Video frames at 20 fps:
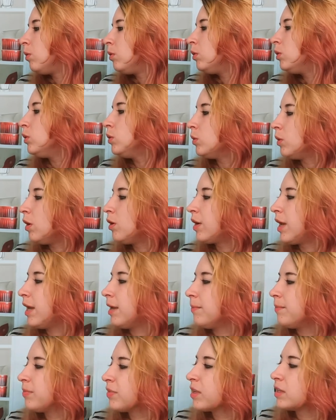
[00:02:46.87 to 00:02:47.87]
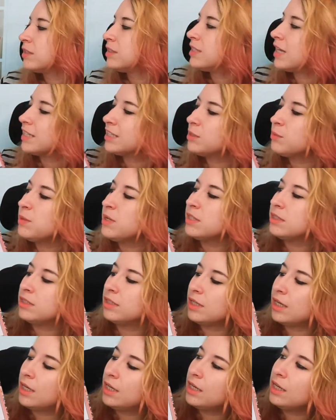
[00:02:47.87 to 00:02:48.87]
Ooh, okay. Sesame
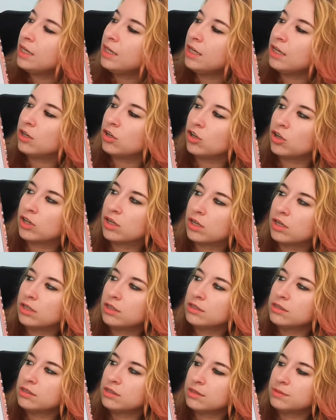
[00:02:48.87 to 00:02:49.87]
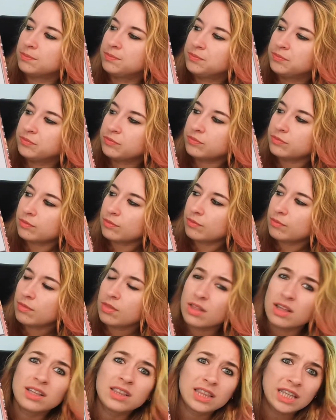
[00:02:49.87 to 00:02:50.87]
tahini cookies.
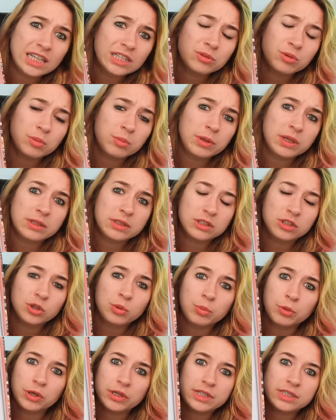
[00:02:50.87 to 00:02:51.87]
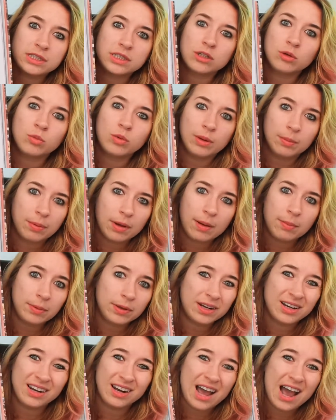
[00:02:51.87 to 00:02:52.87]
These would be super easy to whip up
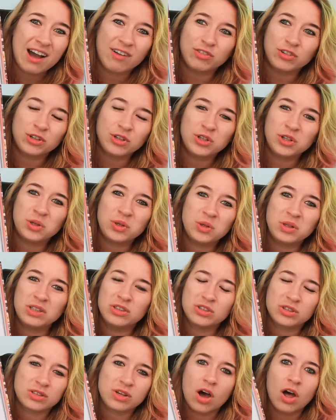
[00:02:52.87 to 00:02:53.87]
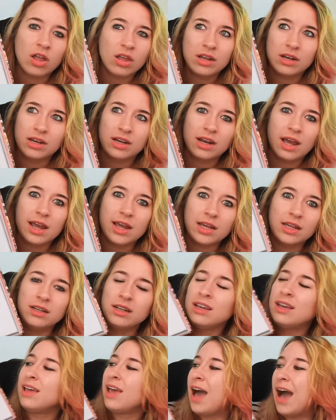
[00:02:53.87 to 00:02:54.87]
in an afternoon and just call it a night.
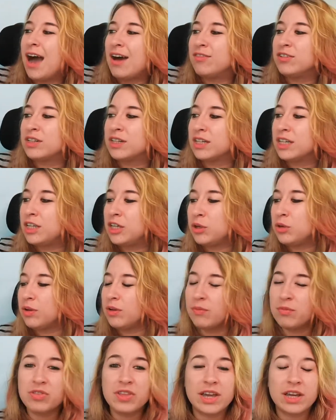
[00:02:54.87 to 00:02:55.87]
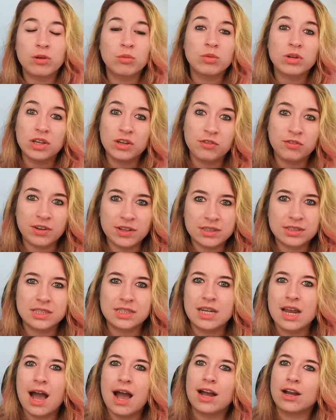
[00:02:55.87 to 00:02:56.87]
Have a cute, like a really fun
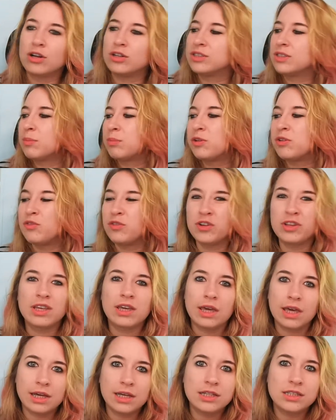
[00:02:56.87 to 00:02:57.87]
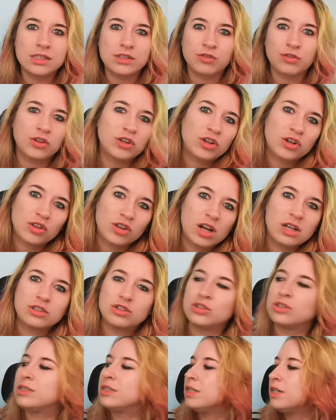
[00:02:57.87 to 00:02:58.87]
snack or something for the kids for their
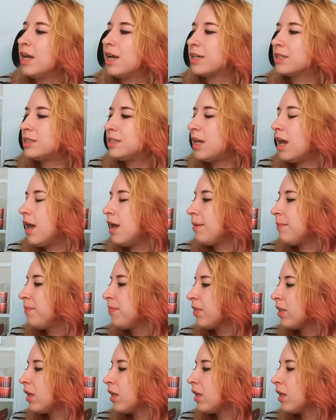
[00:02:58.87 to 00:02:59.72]
lunches the next day.